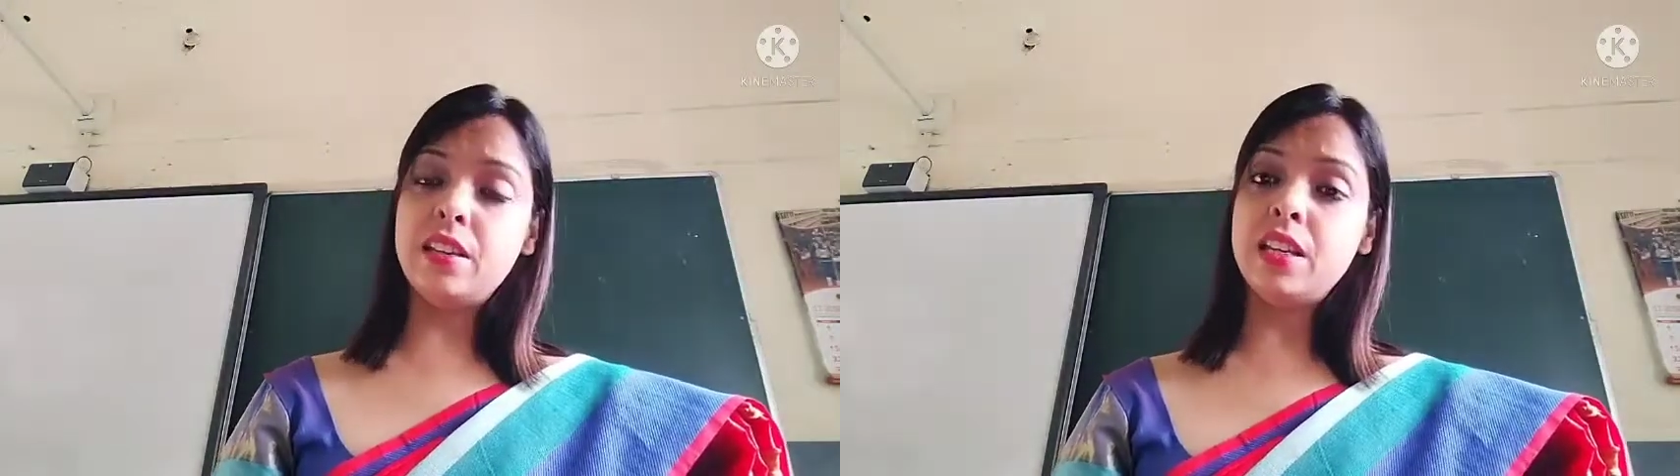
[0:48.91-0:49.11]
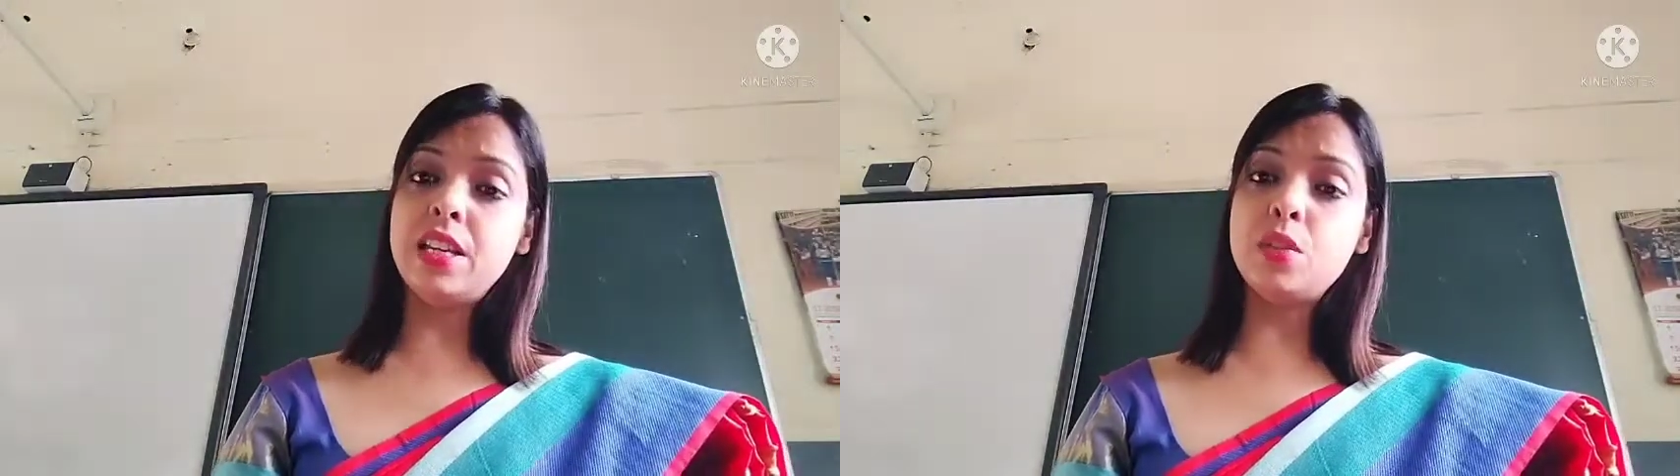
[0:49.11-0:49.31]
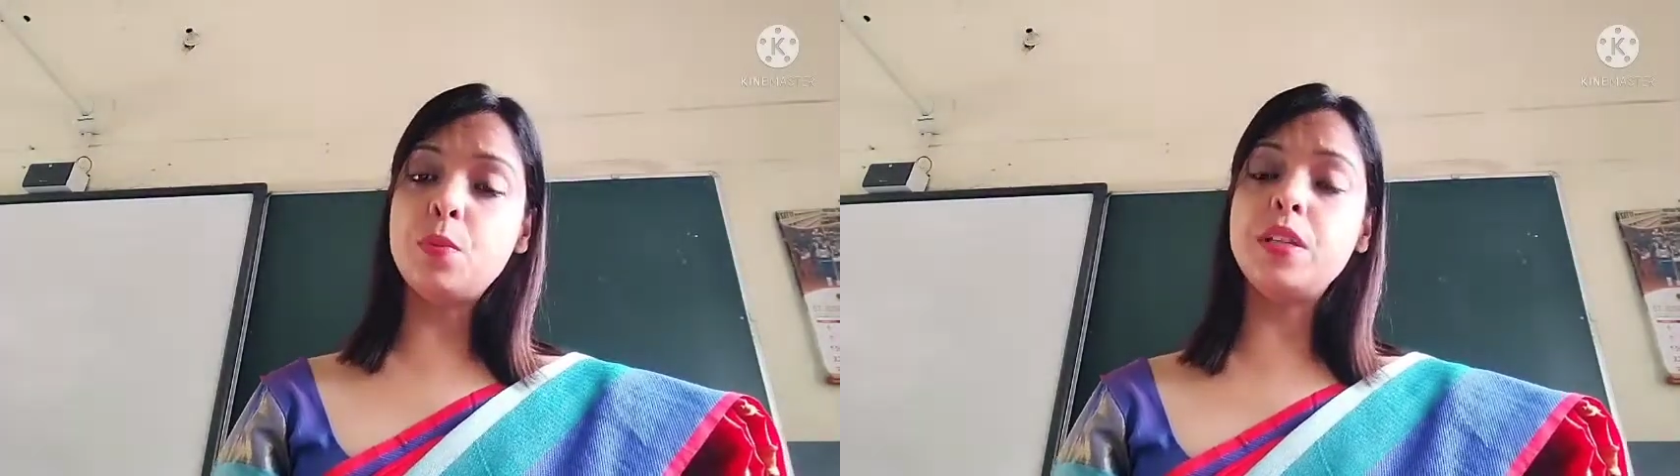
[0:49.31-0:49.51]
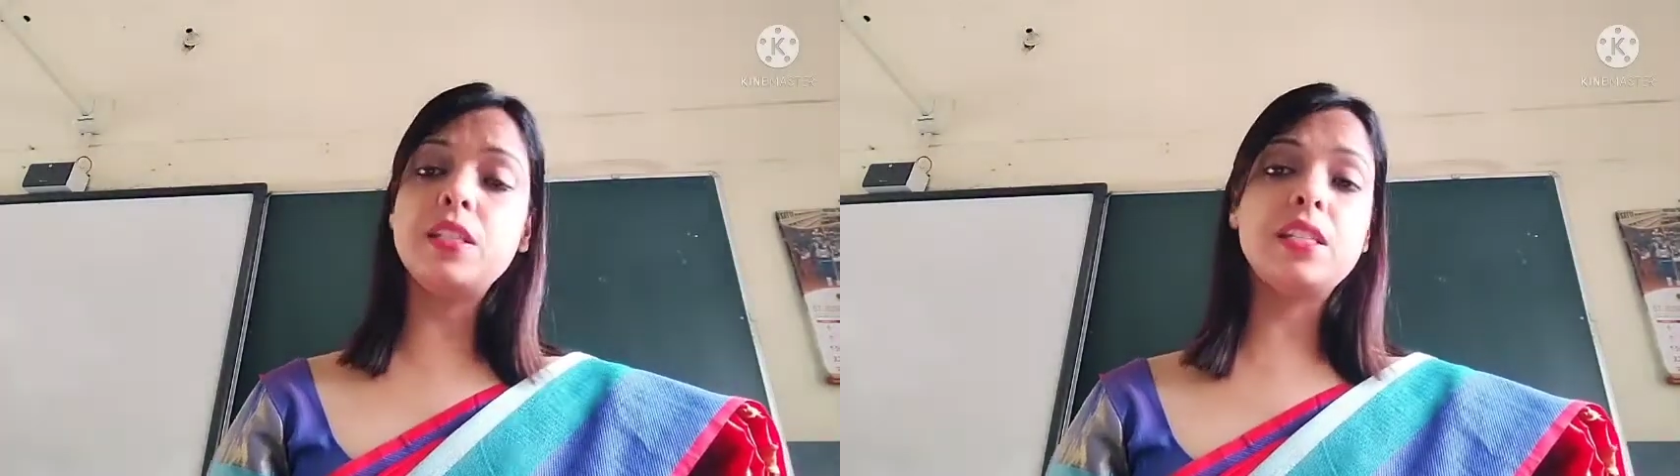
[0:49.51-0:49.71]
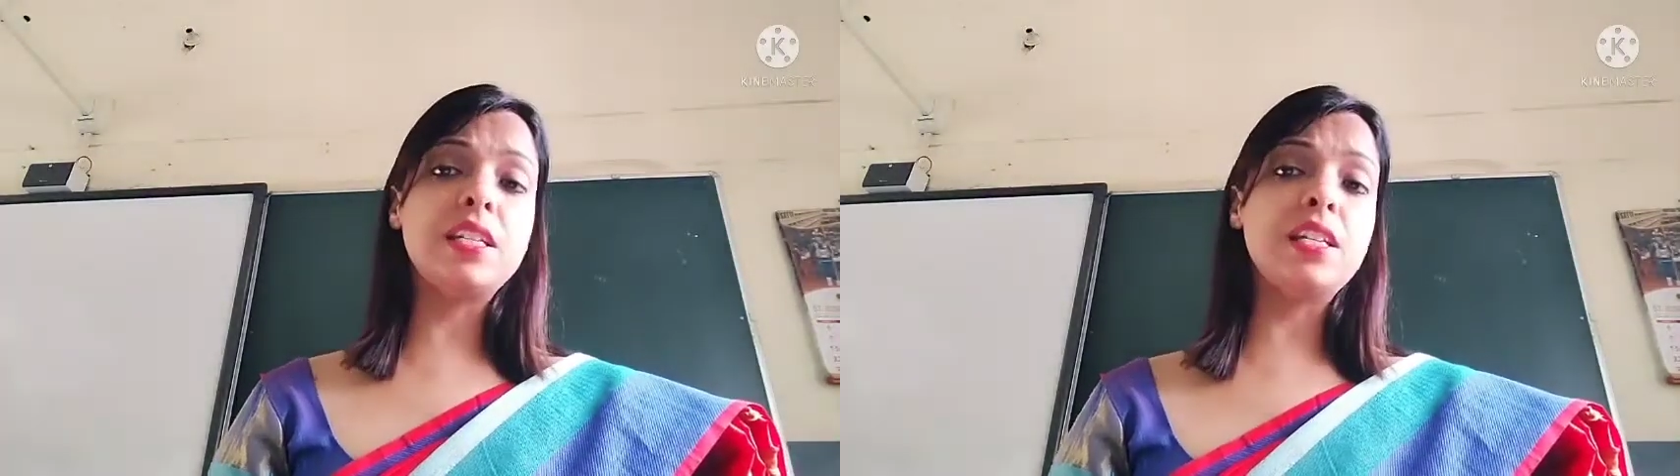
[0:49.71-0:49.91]
Lazy means
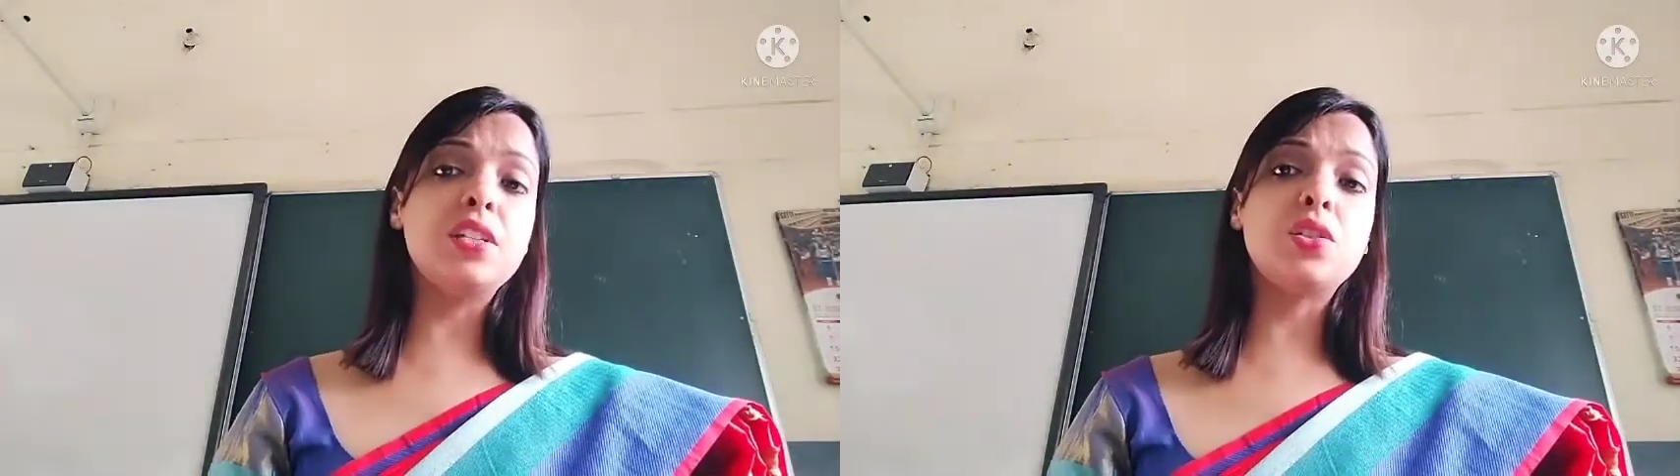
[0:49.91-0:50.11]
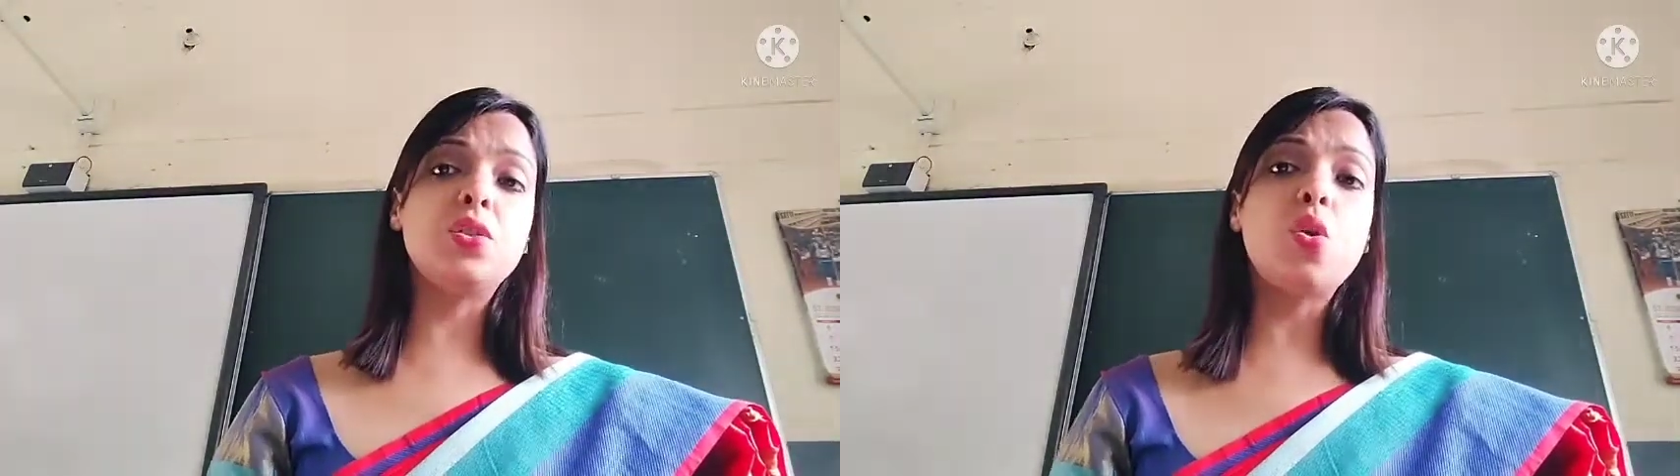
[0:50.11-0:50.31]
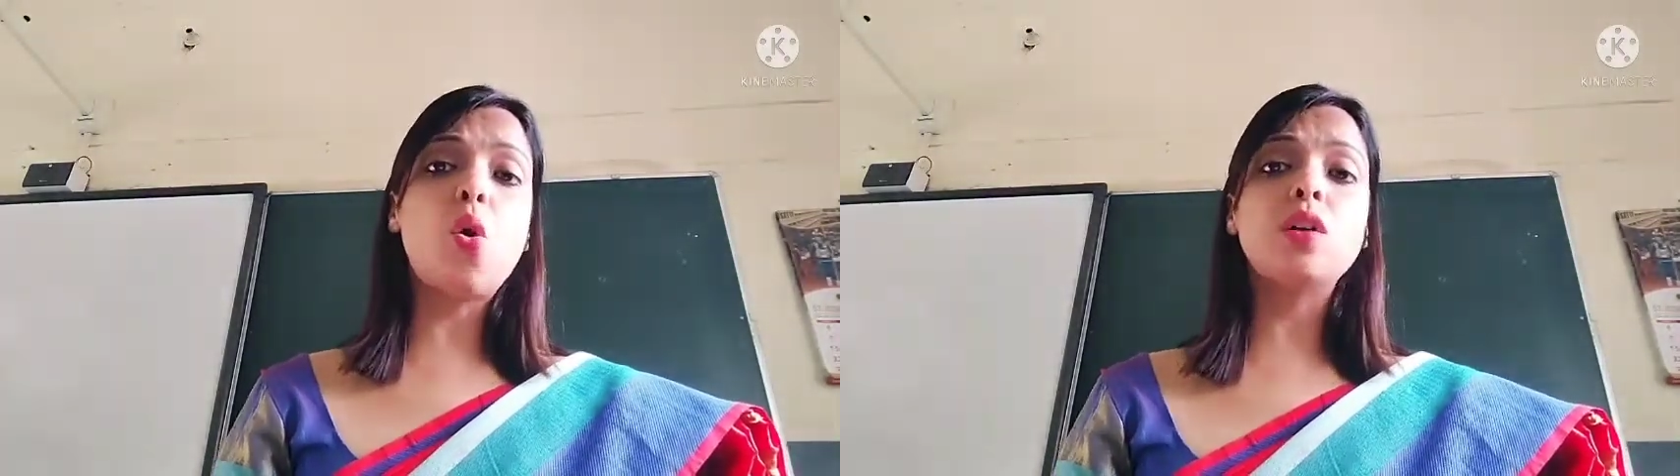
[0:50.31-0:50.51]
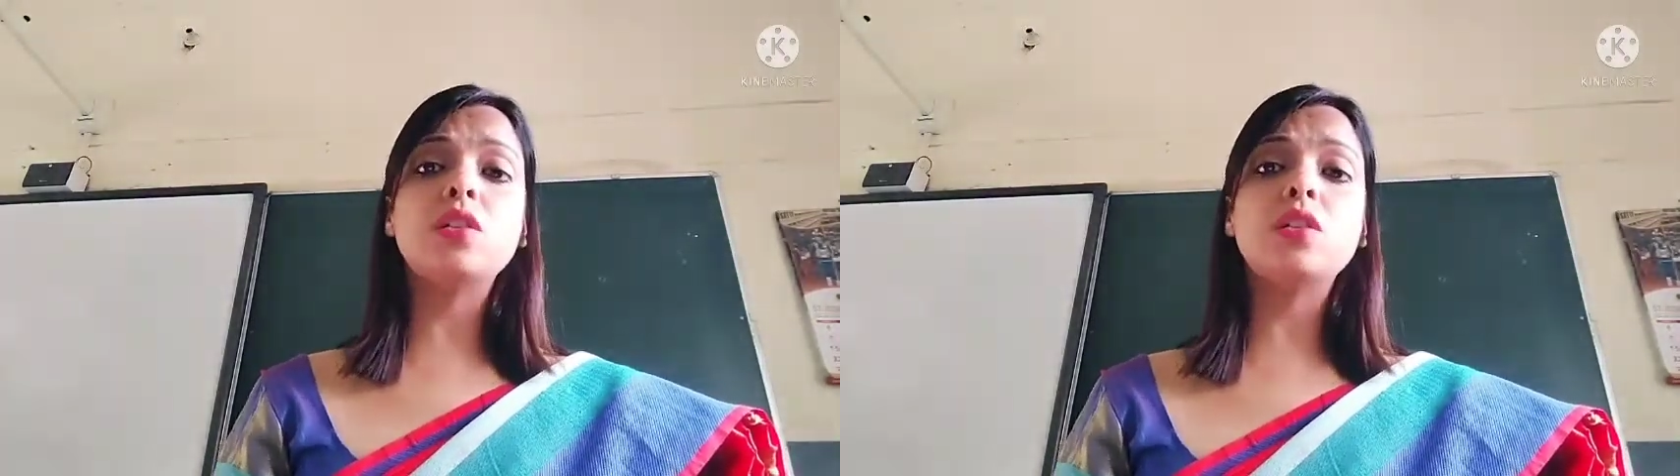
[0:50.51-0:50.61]
he is not